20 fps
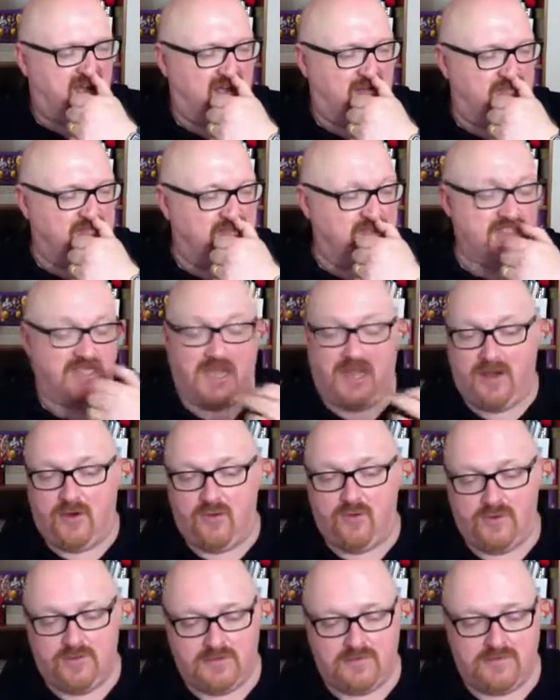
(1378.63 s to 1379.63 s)

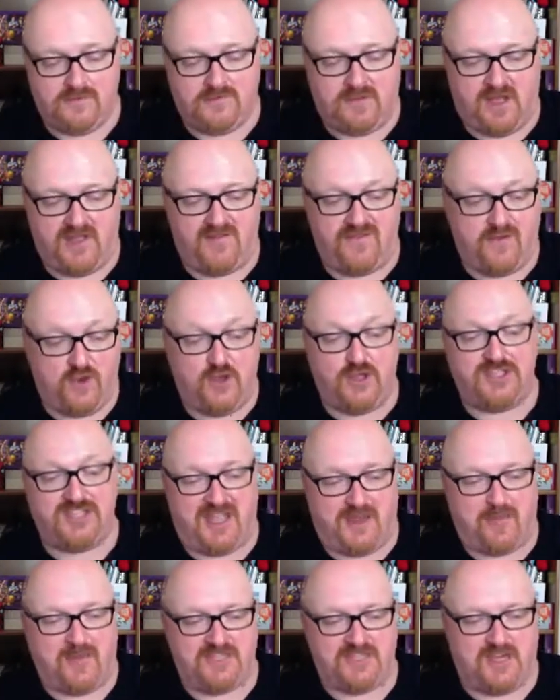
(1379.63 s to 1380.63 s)
So my first
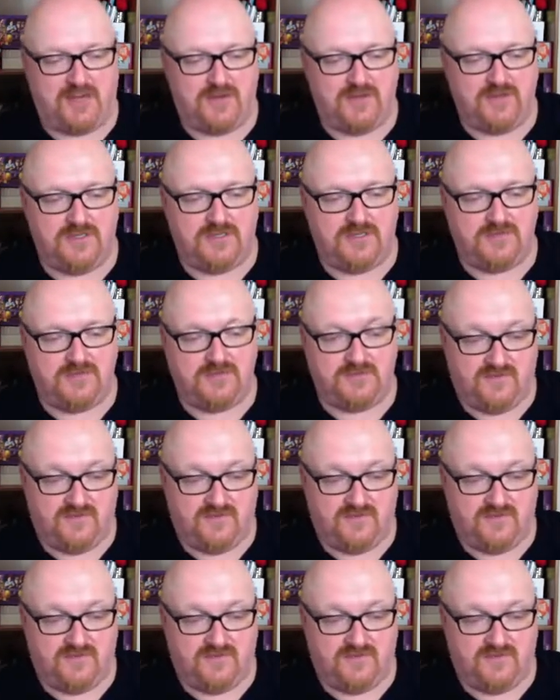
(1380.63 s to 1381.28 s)
episode, the